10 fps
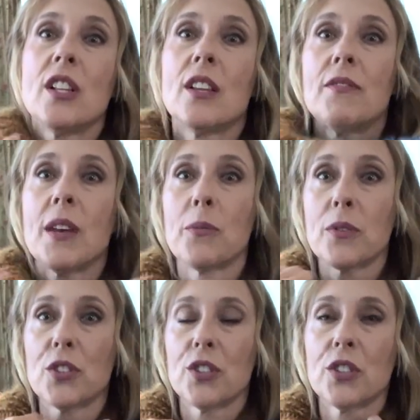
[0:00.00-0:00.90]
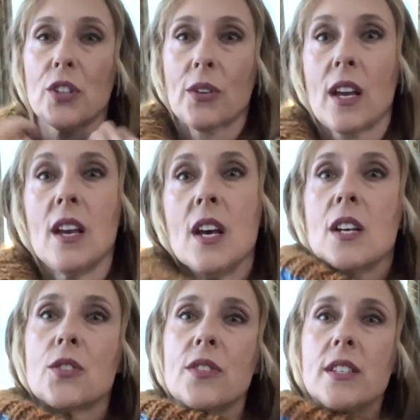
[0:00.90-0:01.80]
Love that word, zhuzh. Okay,
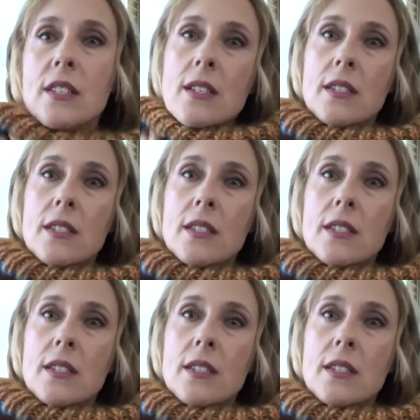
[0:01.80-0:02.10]
so this